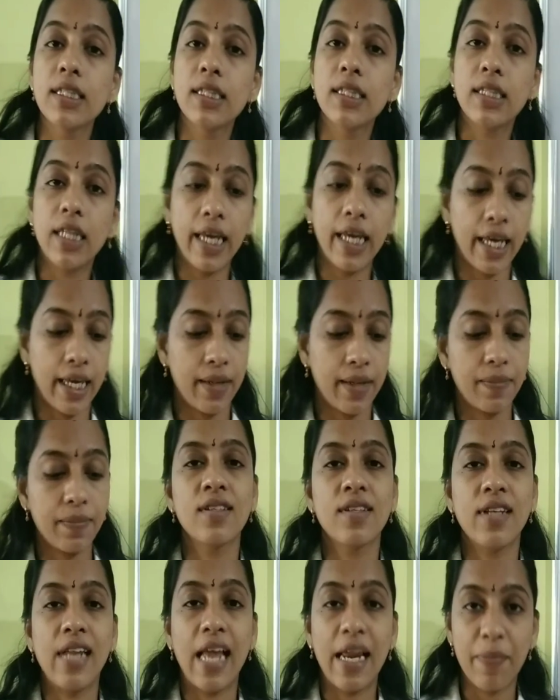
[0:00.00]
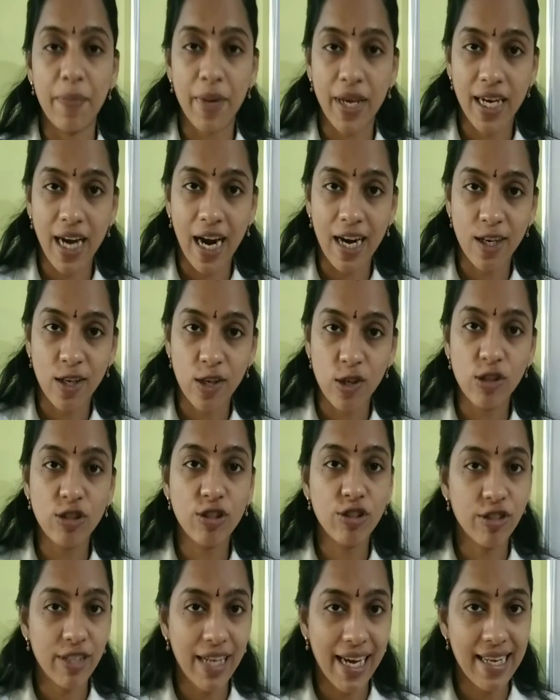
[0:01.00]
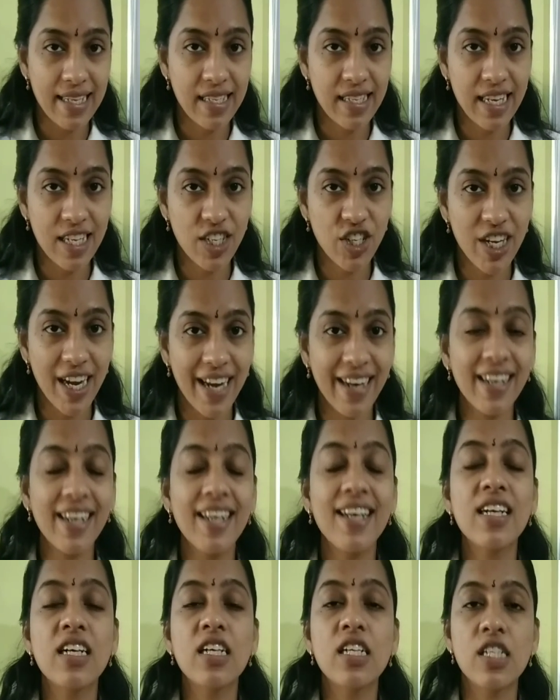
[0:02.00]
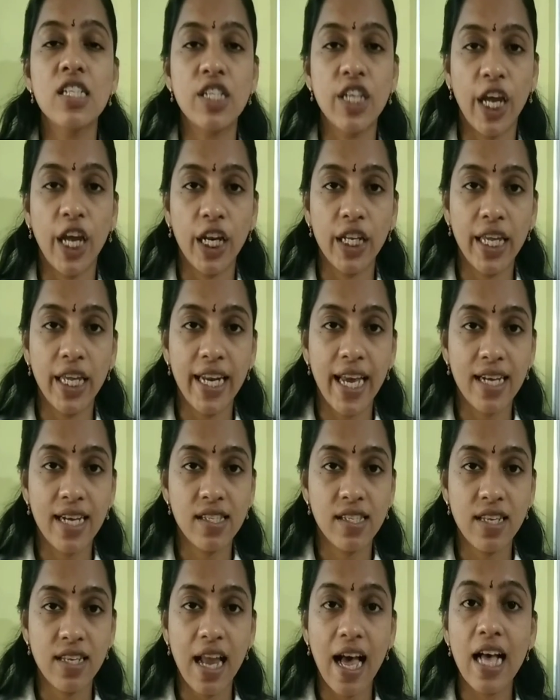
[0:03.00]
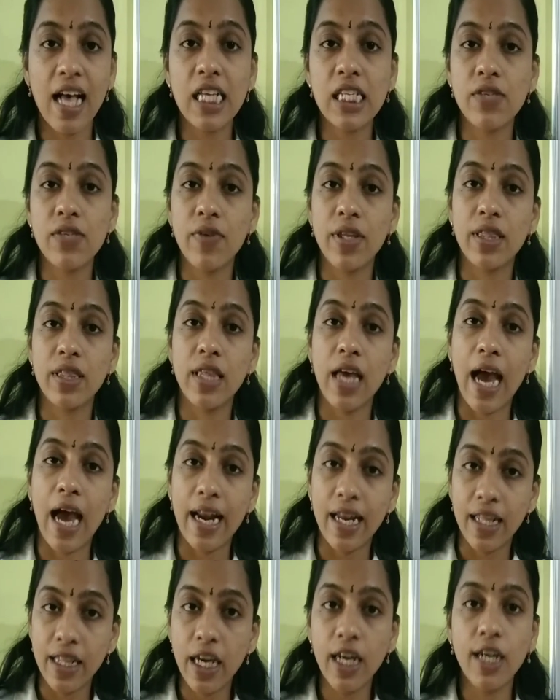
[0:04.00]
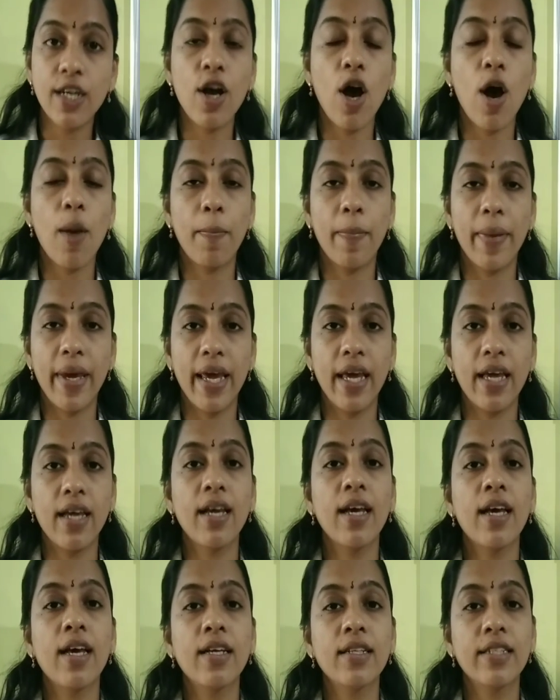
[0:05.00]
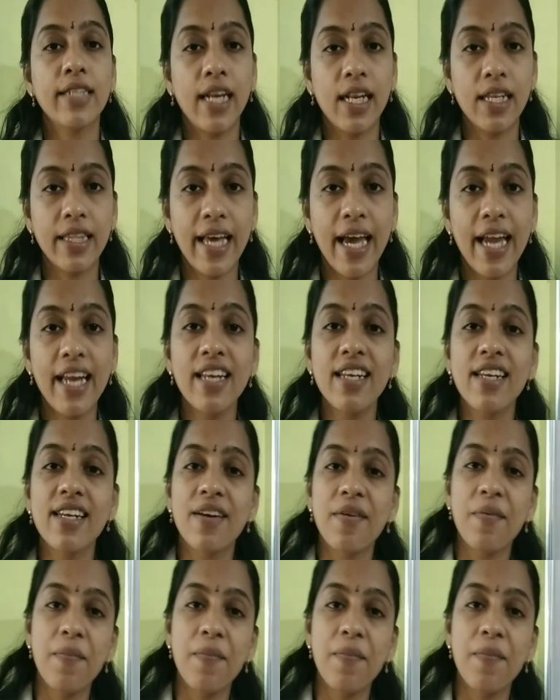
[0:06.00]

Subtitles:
3. Let me conclude today's session. See you in the next class with another topic. Till then,